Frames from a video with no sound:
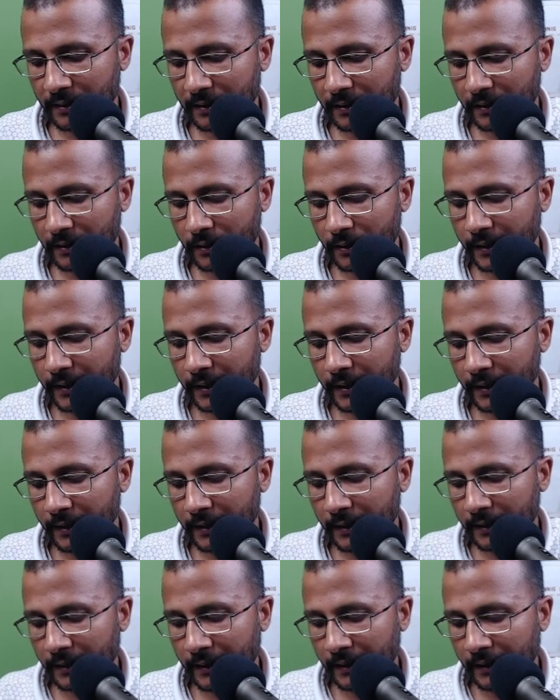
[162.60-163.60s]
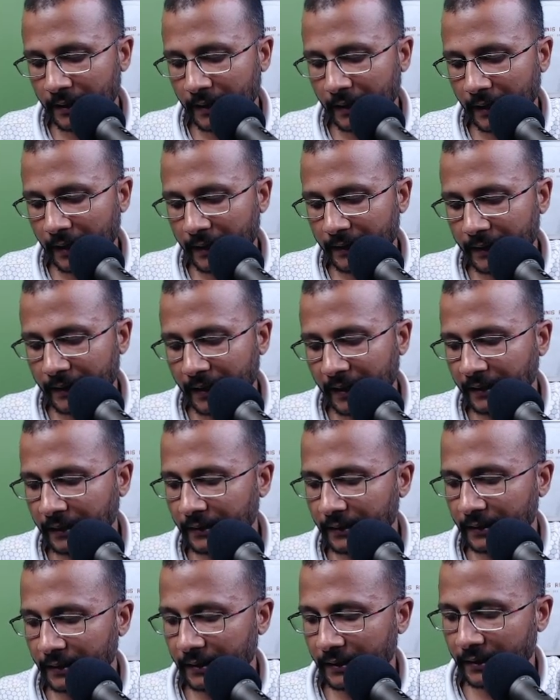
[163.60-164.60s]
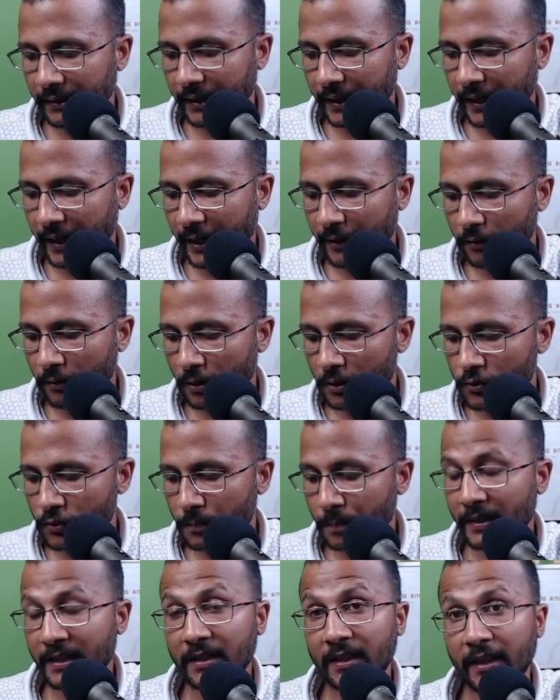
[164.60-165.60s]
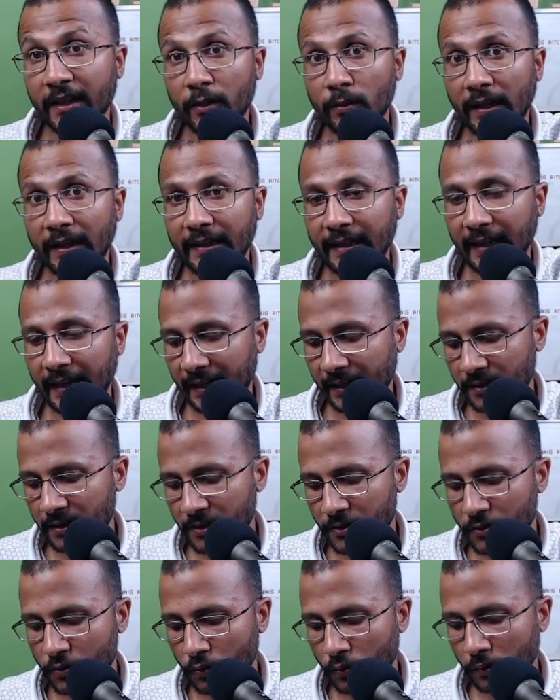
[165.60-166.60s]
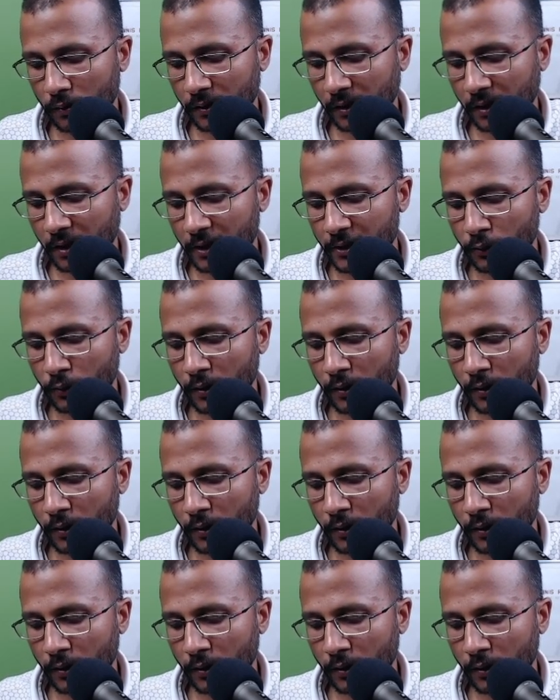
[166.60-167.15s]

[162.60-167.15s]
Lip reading: okay? And then it will also print the new line character. So the control will